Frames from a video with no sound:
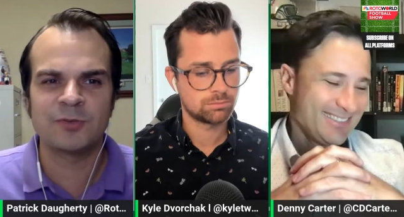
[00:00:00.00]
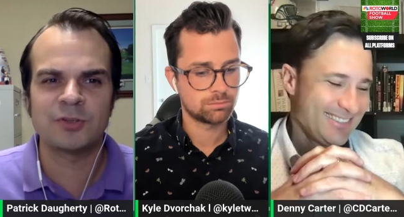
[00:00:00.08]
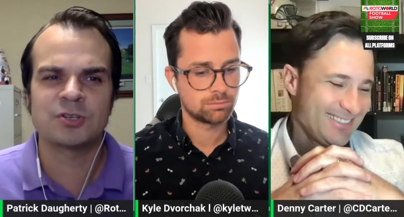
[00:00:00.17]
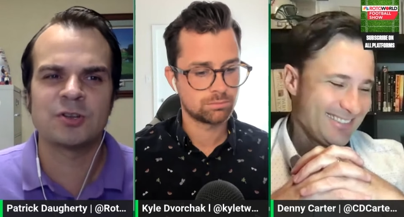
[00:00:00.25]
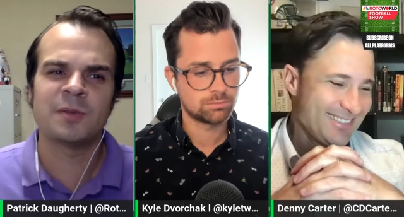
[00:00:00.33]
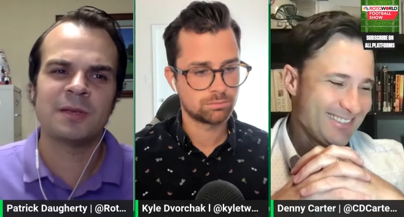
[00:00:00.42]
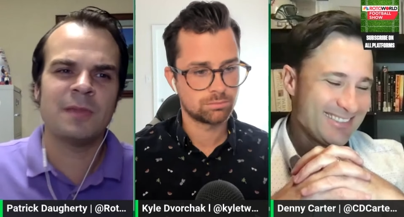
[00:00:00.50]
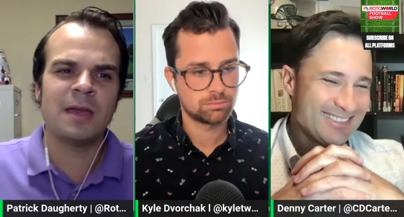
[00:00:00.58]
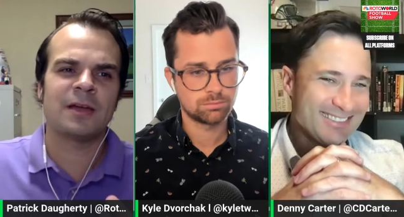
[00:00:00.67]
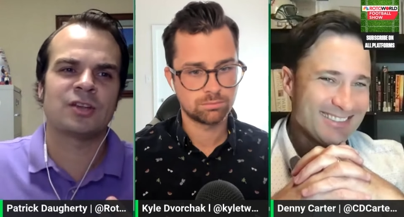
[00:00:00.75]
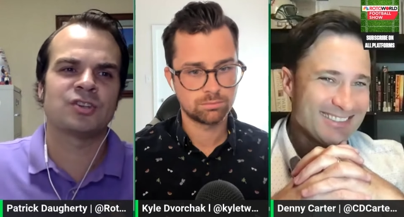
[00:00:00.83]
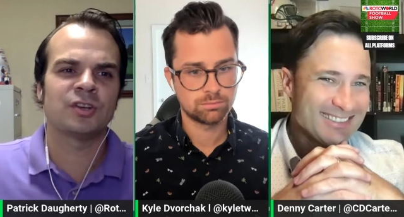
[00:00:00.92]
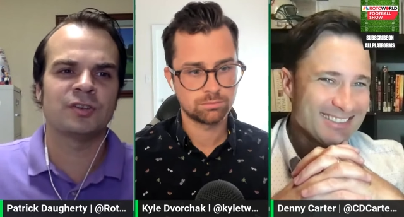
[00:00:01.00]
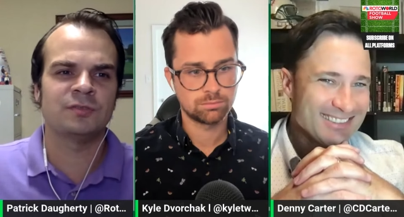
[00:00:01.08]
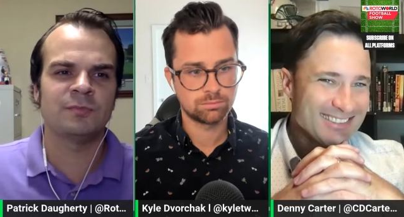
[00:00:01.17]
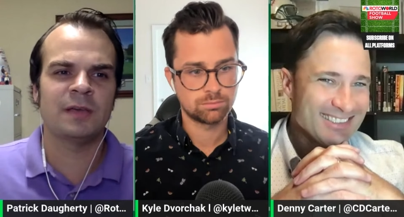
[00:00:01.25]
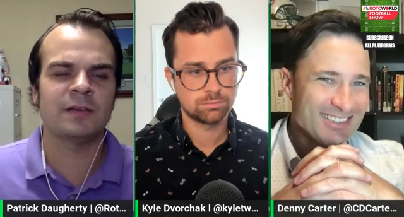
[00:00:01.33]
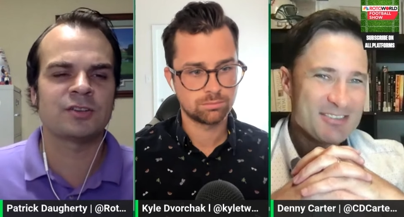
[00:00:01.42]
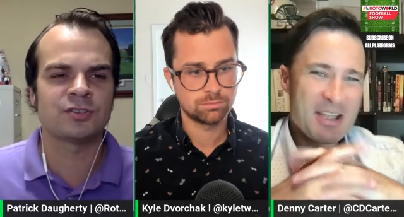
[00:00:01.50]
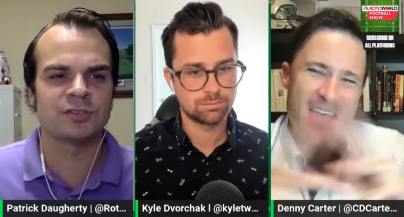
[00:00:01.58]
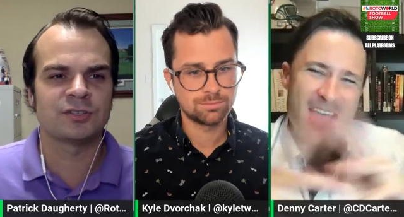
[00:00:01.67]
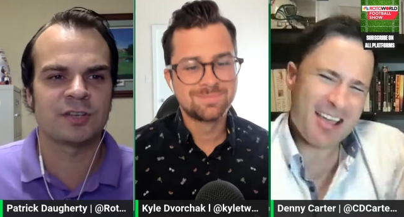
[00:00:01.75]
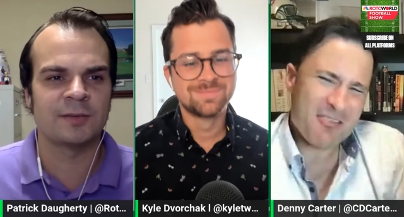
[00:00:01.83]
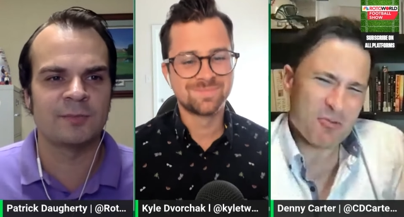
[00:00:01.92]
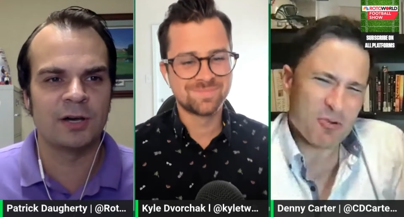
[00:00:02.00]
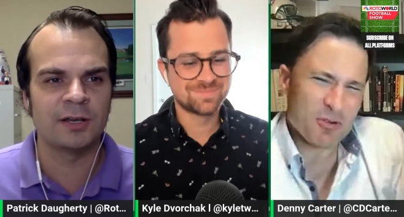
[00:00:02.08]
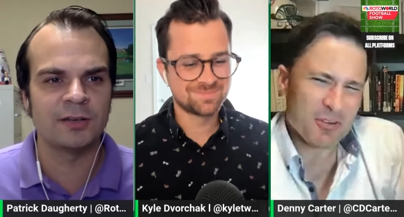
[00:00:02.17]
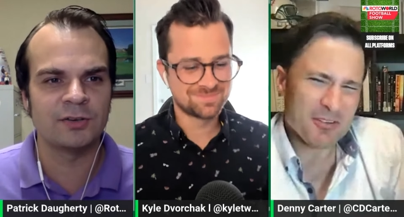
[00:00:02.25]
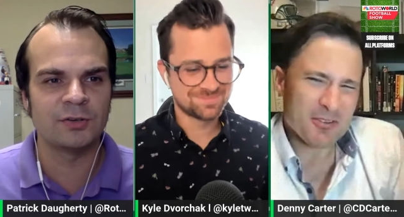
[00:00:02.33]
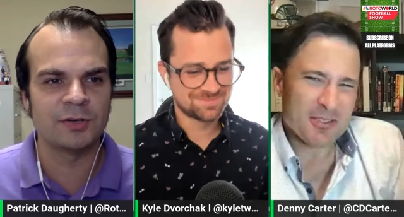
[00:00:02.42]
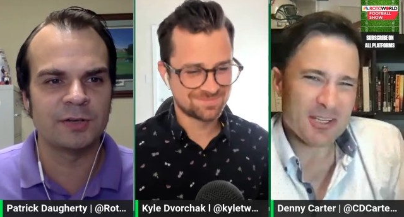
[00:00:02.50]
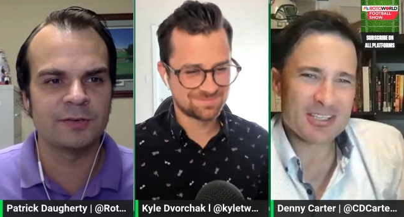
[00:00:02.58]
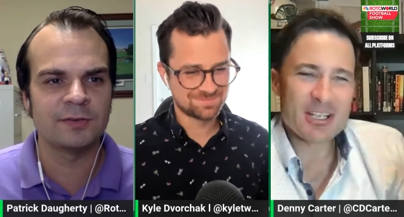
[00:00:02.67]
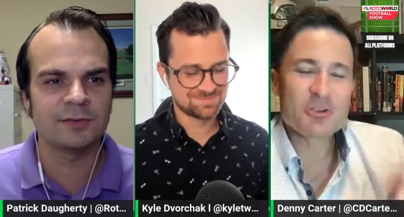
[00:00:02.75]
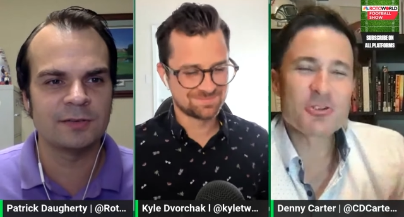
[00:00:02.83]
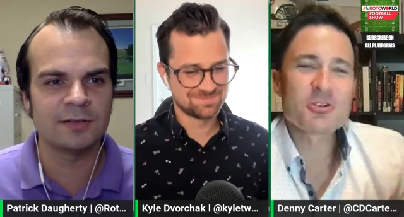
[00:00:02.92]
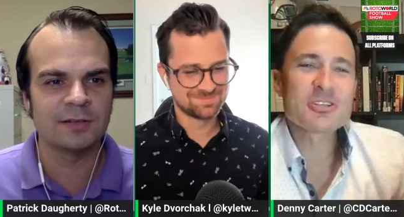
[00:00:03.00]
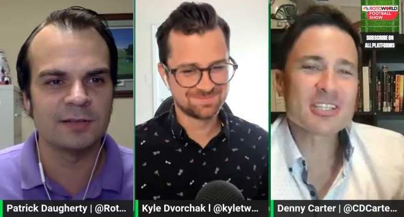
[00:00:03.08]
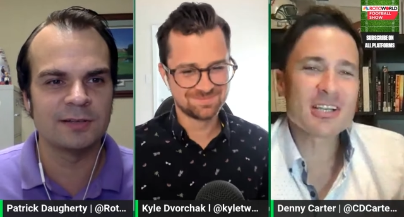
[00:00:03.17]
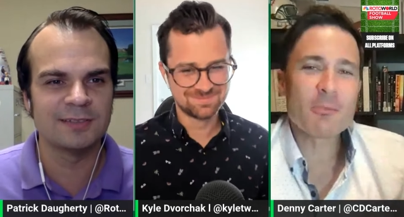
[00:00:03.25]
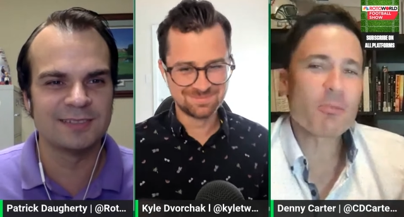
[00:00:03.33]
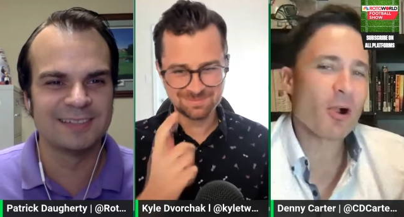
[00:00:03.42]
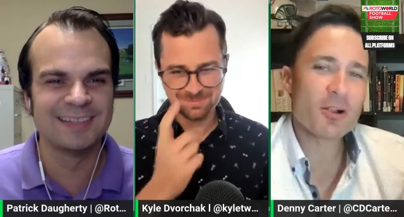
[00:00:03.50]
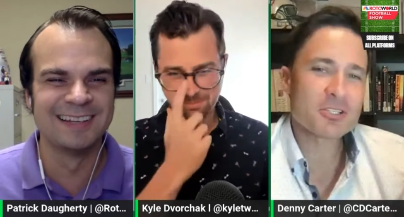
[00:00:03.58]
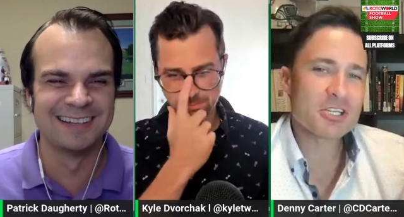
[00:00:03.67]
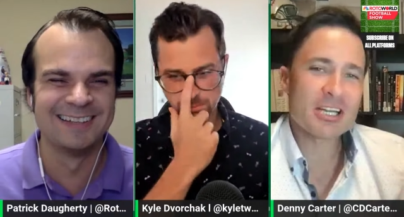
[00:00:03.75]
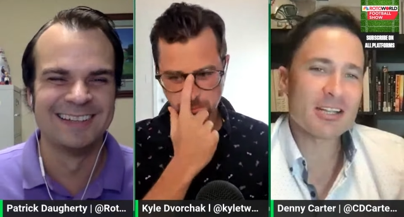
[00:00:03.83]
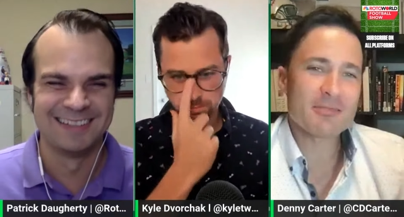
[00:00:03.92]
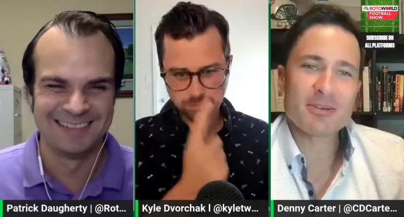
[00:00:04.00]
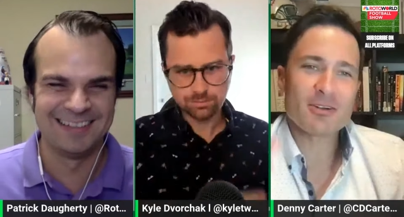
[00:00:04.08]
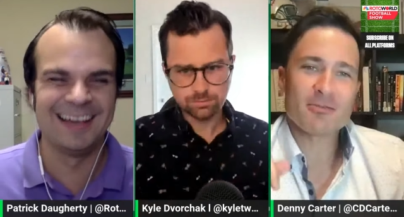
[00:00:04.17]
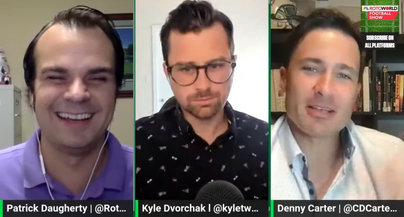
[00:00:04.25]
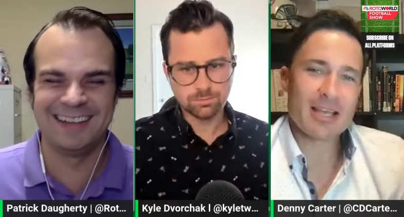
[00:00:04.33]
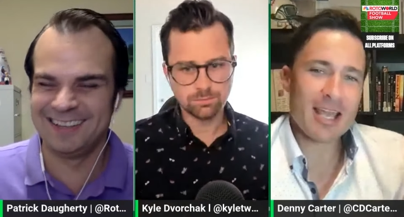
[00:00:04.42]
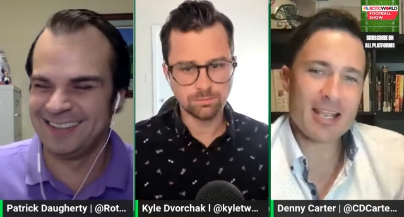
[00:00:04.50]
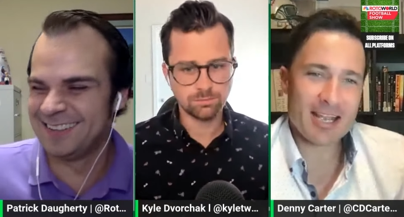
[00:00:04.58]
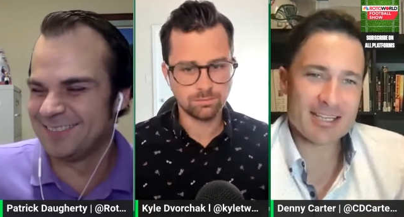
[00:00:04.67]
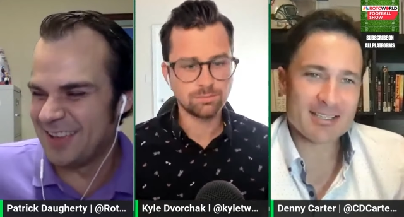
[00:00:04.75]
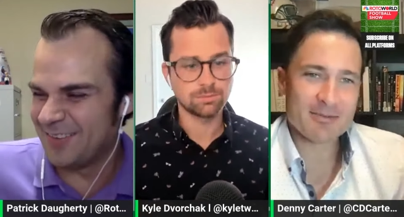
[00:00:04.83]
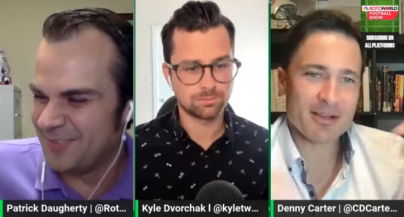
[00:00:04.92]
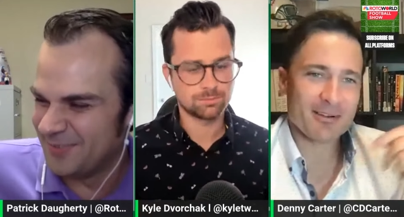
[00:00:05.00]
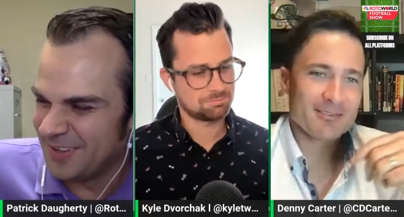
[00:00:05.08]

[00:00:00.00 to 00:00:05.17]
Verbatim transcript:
Speaker 1: the show, maybe I should, maybe I should yeah. just come on and
Speaker 2: do it. You're, you're just gonna barge in in the middle. Yeah. Hey.